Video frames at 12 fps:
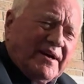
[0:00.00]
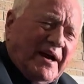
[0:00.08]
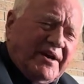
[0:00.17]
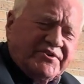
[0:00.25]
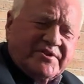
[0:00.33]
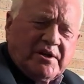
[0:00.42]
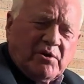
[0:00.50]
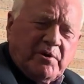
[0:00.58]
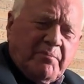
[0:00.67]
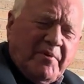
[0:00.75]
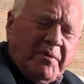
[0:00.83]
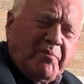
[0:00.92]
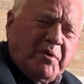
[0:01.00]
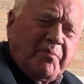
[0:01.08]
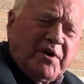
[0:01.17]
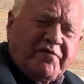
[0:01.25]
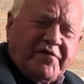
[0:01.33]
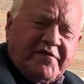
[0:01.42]
I still remember
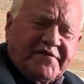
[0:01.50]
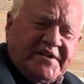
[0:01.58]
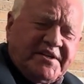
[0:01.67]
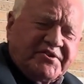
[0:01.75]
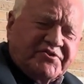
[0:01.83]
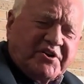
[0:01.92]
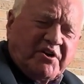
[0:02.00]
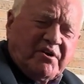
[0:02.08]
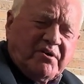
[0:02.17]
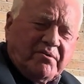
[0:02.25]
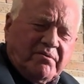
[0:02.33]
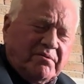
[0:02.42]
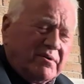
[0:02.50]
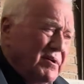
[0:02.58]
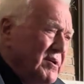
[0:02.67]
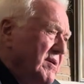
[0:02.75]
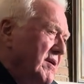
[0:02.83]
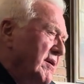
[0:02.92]
about 50 years ago,
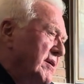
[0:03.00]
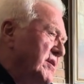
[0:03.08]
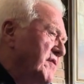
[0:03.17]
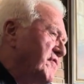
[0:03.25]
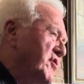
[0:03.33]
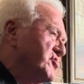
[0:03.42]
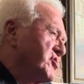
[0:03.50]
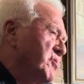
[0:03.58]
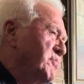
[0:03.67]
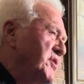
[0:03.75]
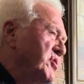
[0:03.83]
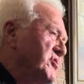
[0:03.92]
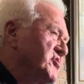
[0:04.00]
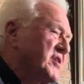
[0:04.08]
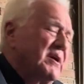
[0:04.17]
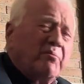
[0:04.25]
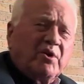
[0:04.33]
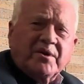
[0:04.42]
the first computers
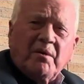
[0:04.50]
came on the